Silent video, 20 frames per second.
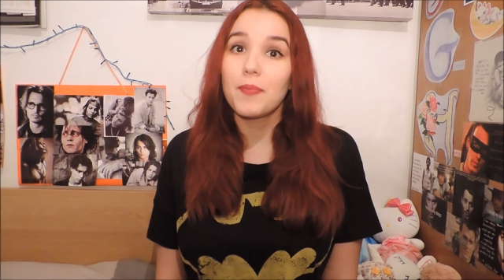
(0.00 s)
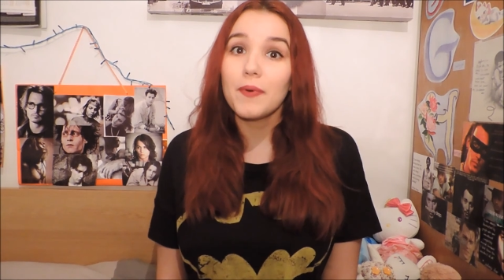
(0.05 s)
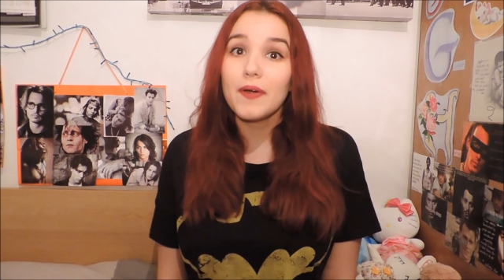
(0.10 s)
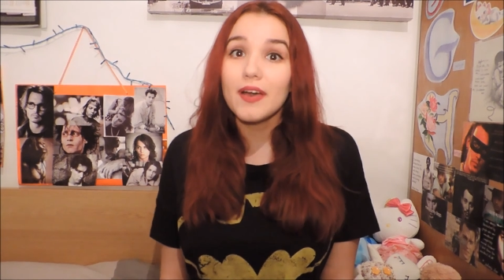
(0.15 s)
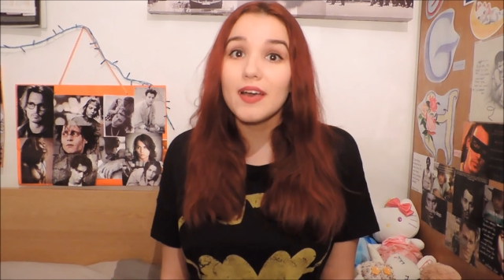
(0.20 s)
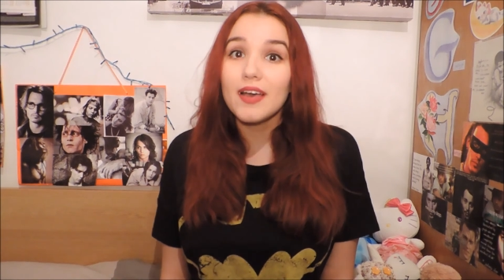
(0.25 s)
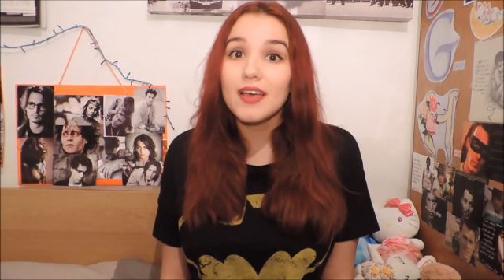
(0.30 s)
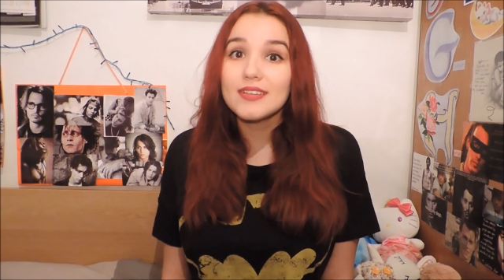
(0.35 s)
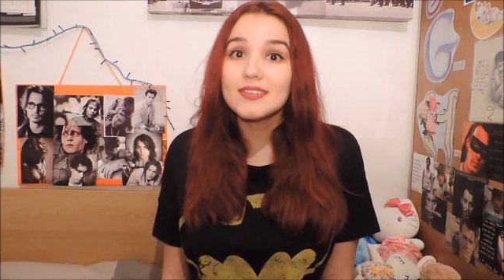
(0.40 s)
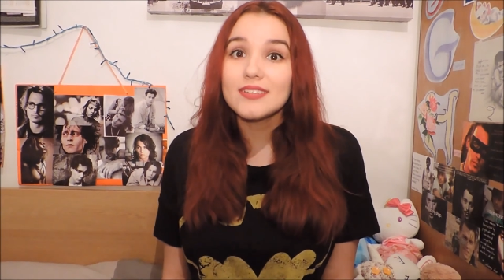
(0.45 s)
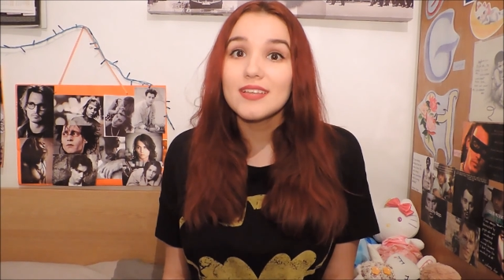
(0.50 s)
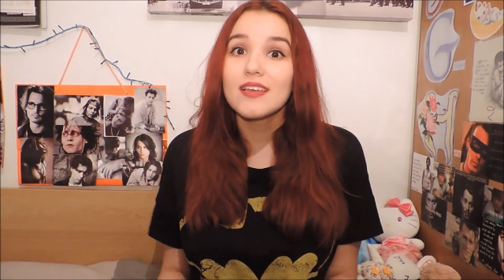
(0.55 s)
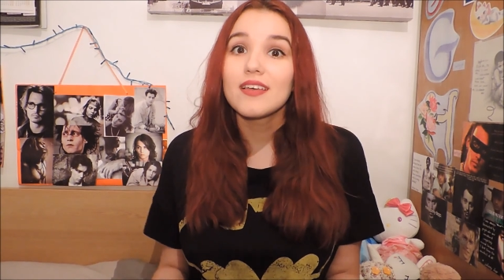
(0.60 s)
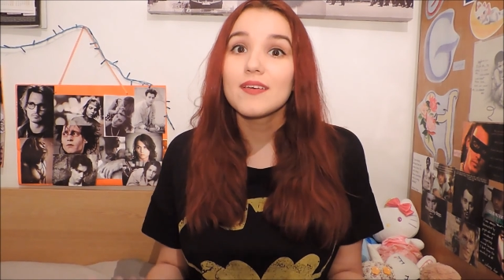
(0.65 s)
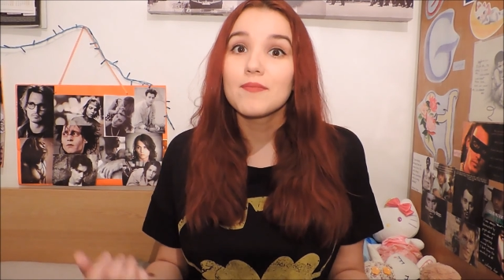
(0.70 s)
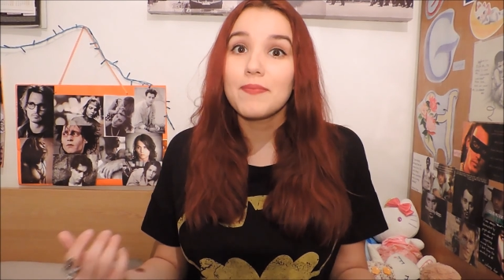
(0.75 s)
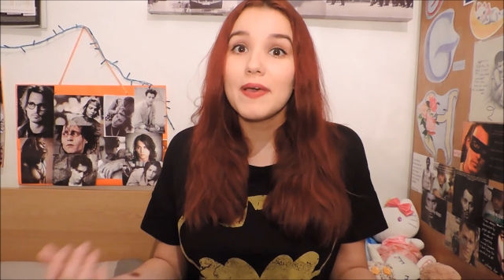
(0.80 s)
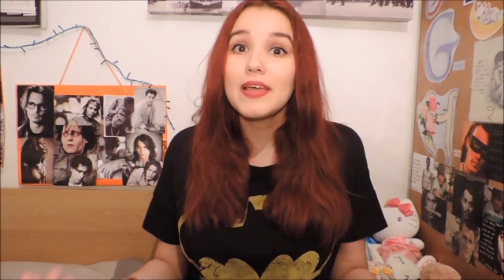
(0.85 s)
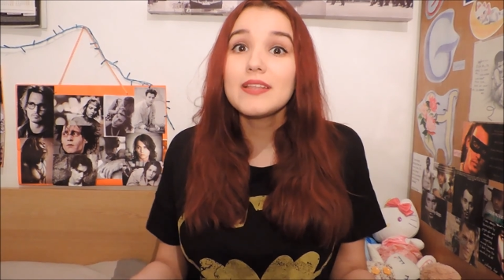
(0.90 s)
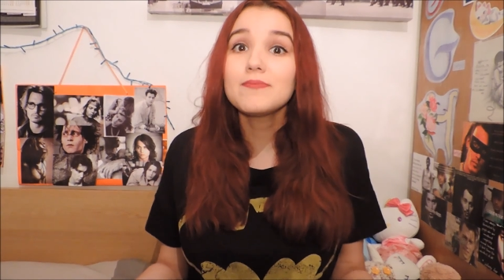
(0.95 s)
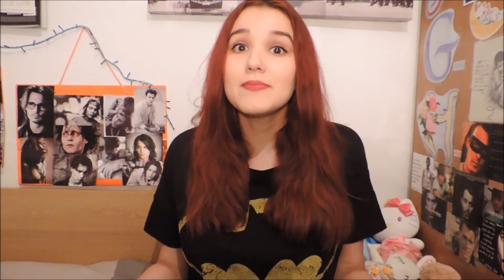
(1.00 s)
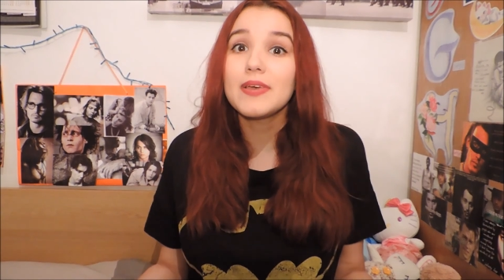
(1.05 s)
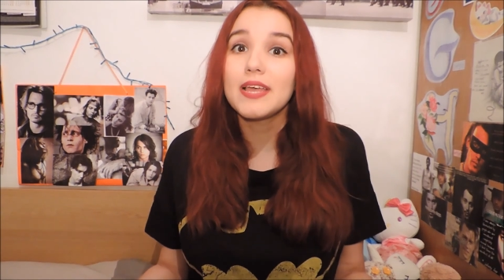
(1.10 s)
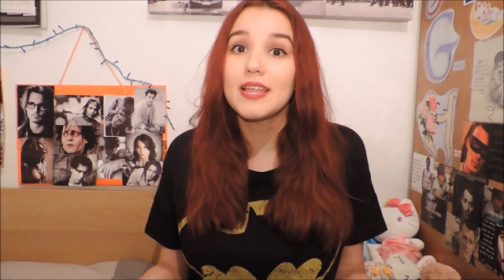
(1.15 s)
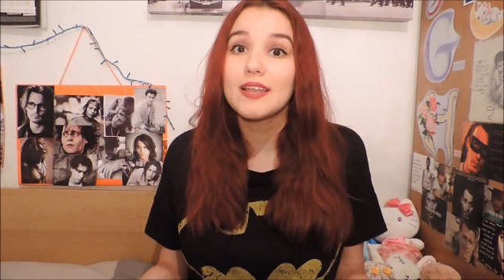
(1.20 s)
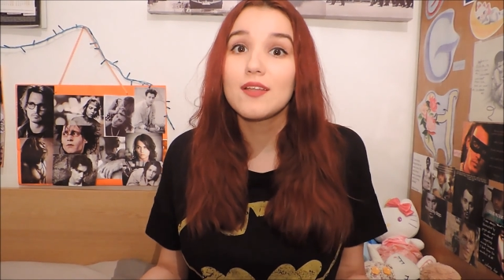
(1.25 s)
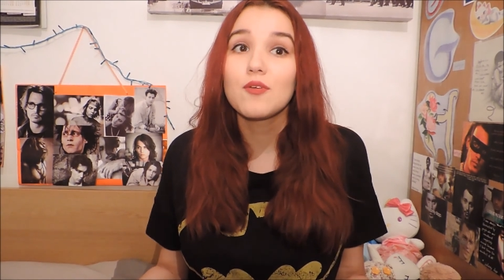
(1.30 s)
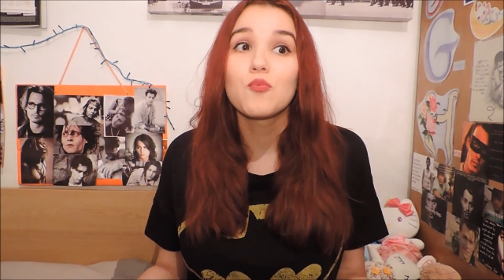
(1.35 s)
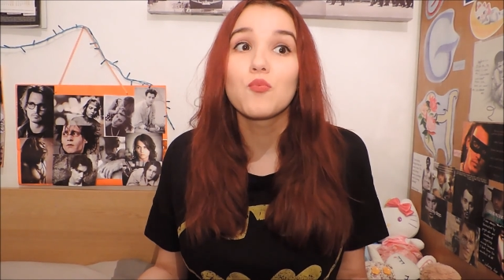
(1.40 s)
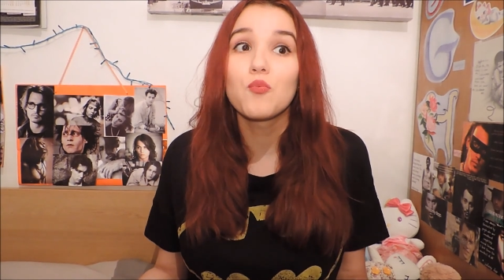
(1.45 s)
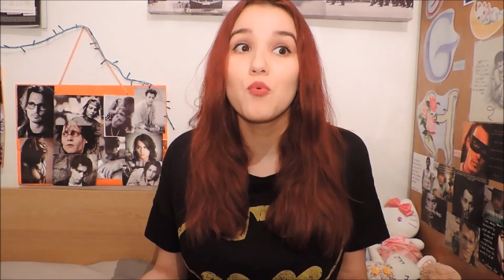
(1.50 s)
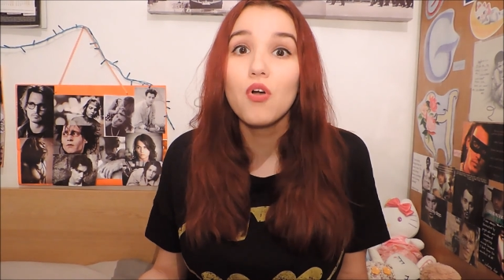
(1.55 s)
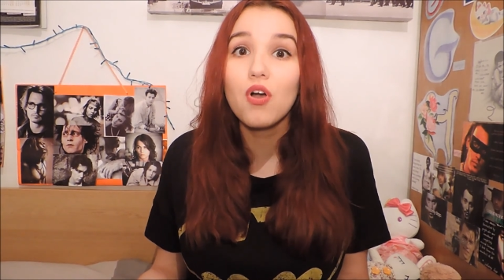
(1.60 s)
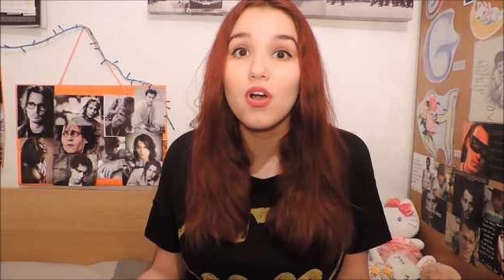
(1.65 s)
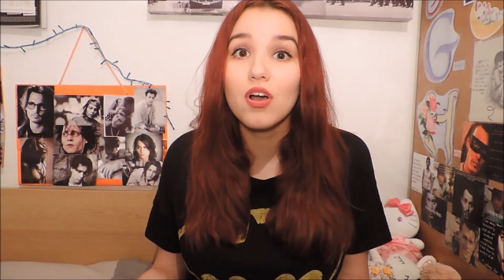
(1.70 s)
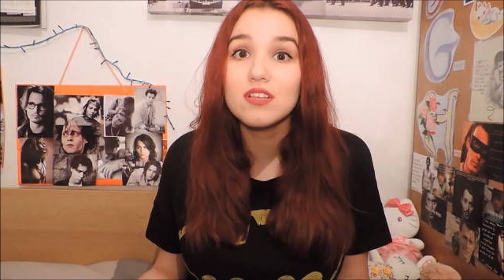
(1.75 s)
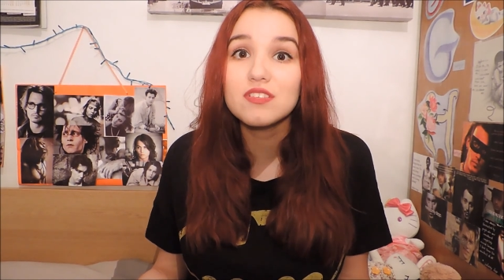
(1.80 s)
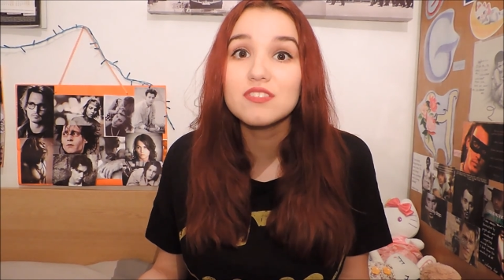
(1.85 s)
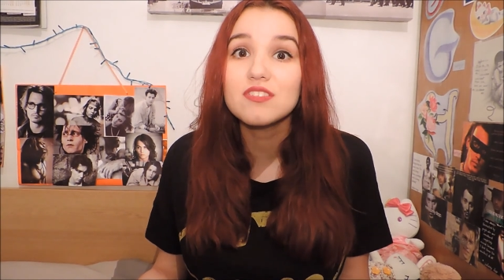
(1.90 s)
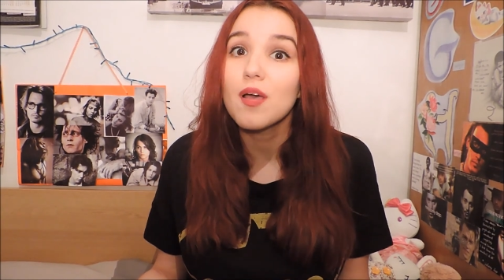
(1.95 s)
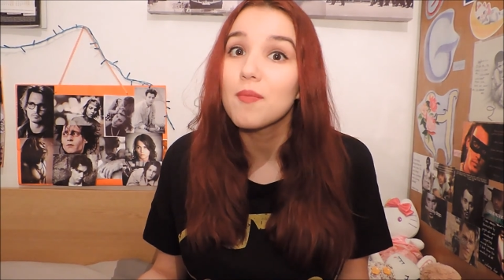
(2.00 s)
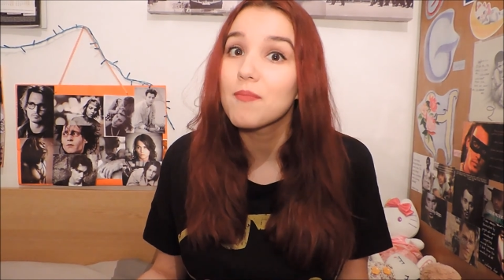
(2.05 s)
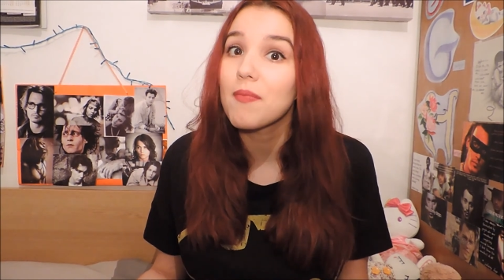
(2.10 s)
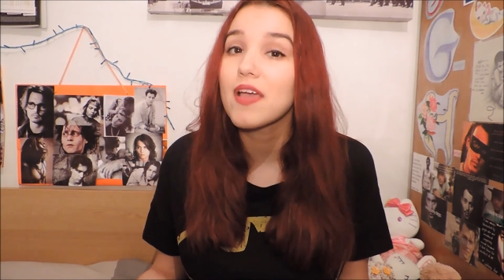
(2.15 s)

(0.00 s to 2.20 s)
but Batman was